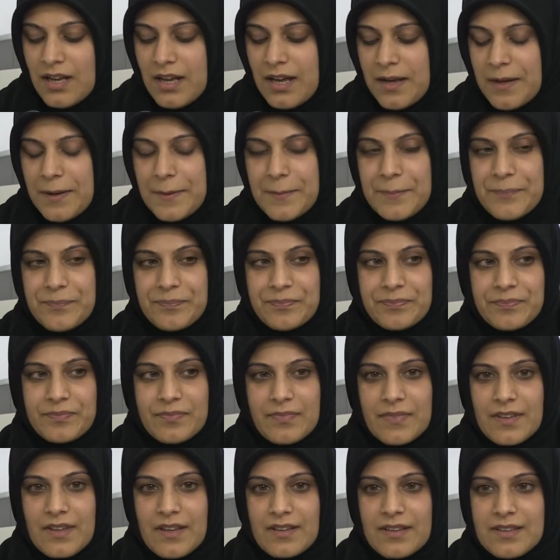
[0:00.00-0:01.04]

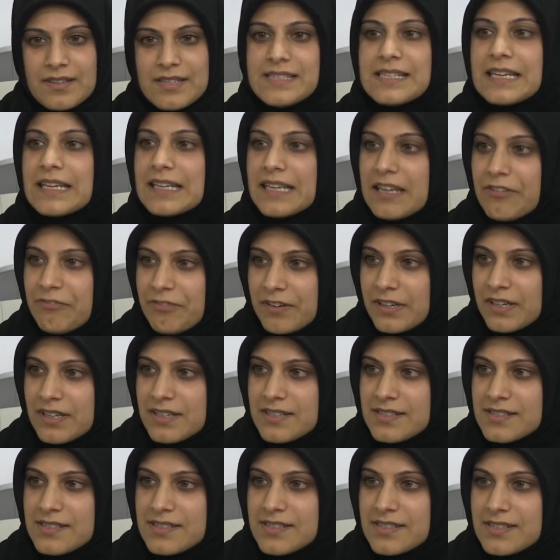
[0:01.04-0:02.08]
the
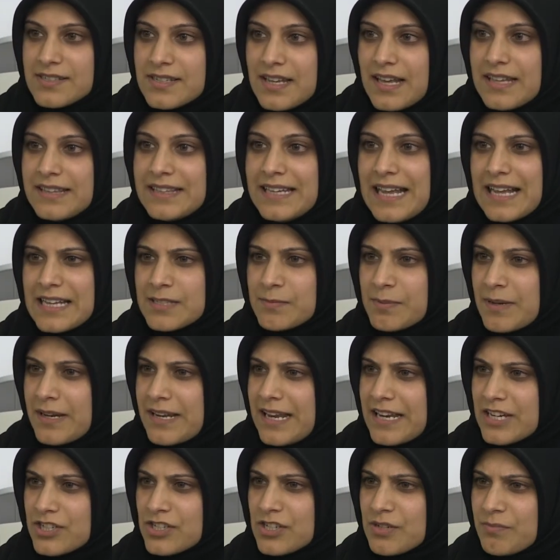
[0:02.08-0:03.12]
significance and the
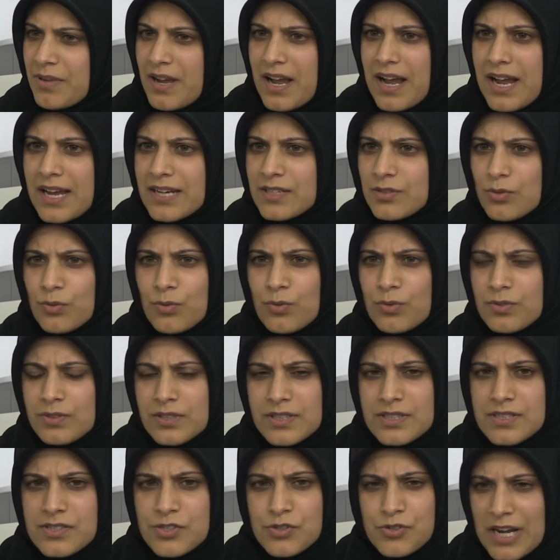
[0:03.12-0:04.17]
explanation behind all
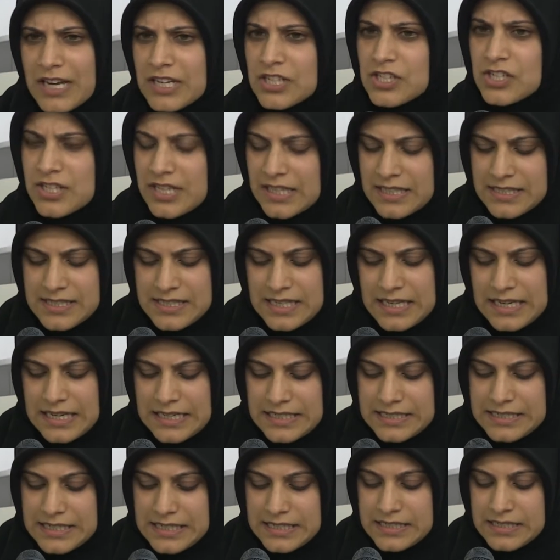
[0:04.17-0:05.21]
the strange things that
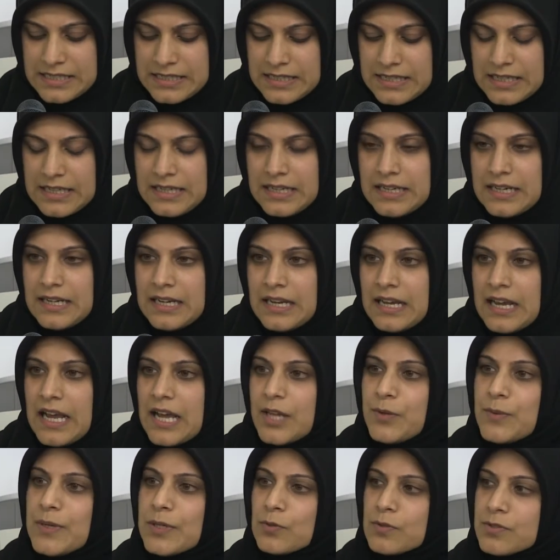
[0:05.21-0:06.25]
he did.
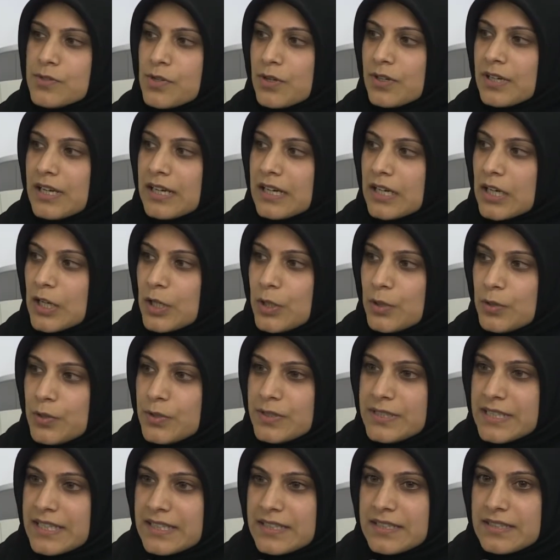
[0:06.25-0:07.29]
And we'd also
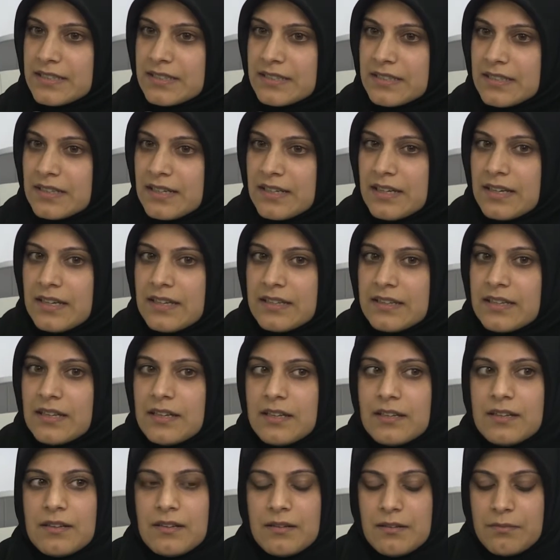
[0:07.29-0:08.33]
concluded
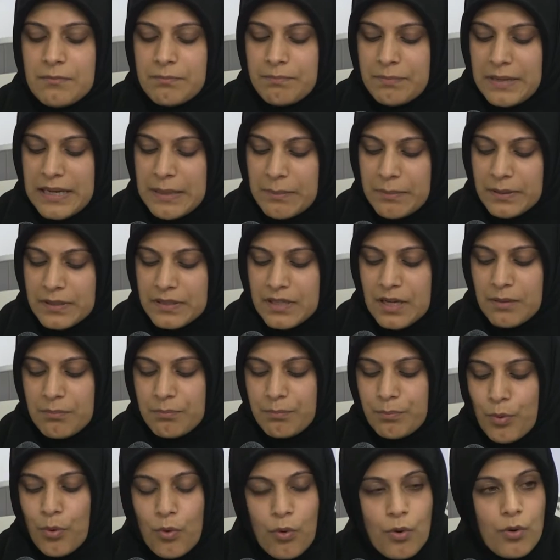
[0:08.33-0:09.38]
that people are
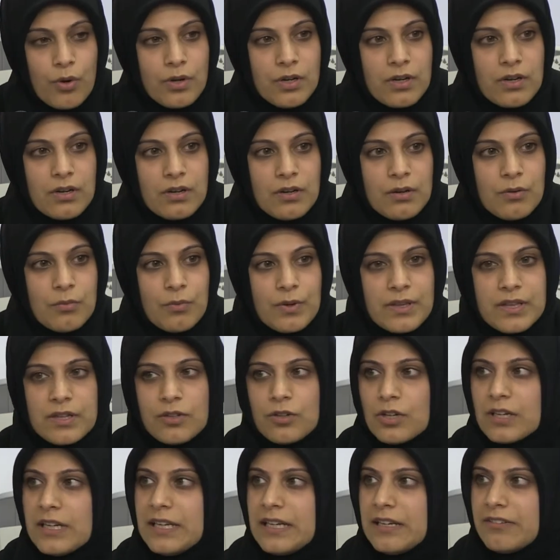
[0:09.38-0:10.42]
born with a
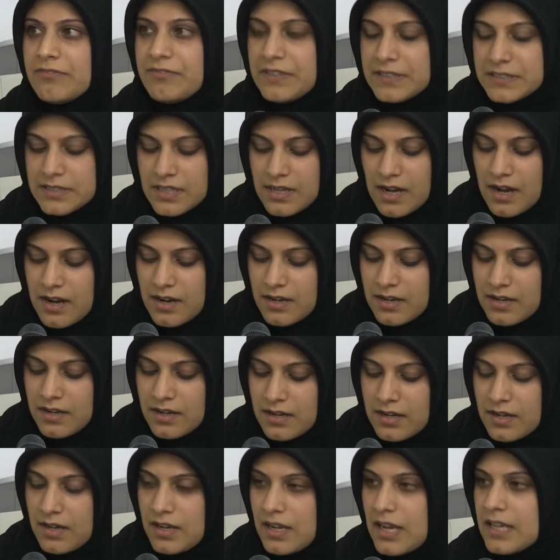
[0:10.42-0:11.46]
goodly fitrah,
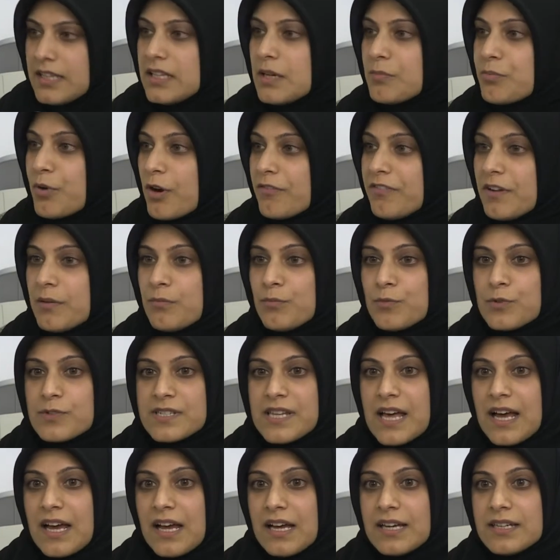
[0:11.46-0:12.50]
and that Prophet
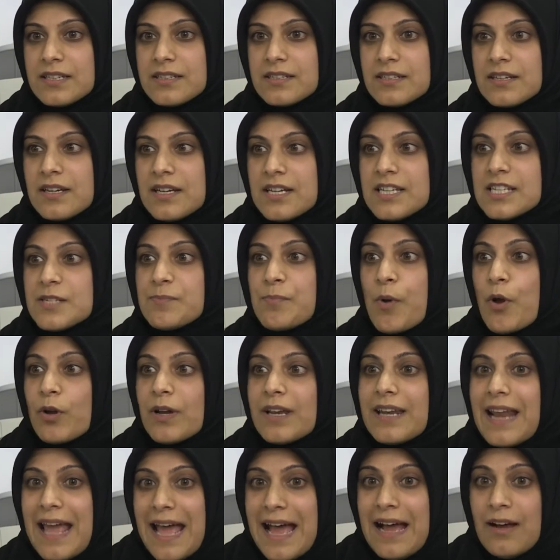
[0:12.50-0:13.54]
Musa had
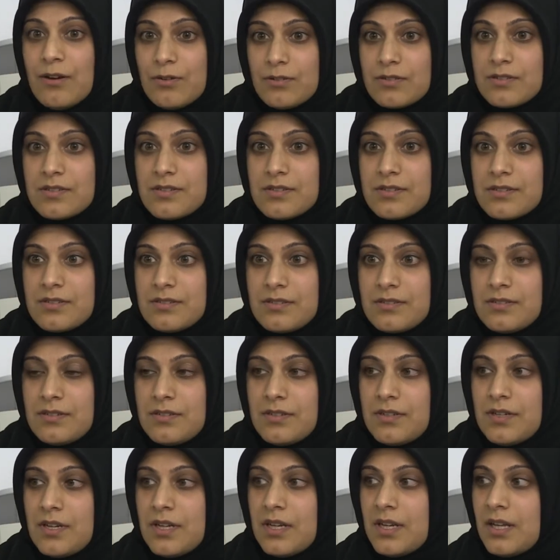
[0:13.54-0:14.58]
spoken out
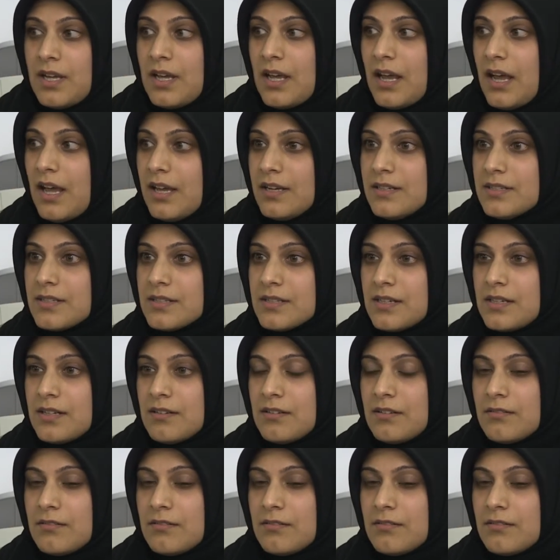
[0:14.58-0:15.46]
and